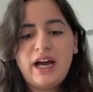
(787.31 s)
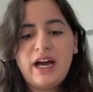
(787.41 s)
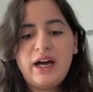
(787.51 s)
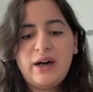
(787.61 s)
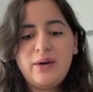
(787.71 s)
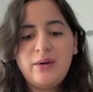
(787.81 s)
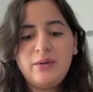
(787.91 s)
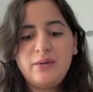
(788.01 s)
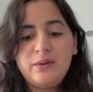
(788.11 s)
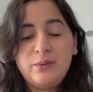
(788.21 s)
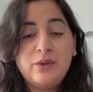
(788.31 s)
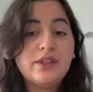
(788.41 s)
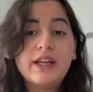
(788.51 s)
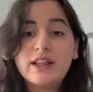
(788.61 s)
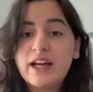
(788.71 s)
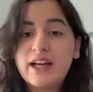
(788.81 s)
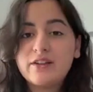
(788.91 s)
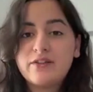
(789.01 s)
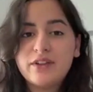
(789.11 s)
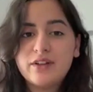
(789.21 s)
how will they like
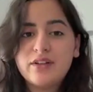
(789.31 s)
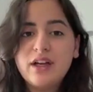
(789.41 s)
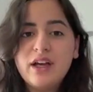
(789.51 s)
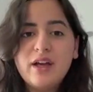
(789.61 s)
the field,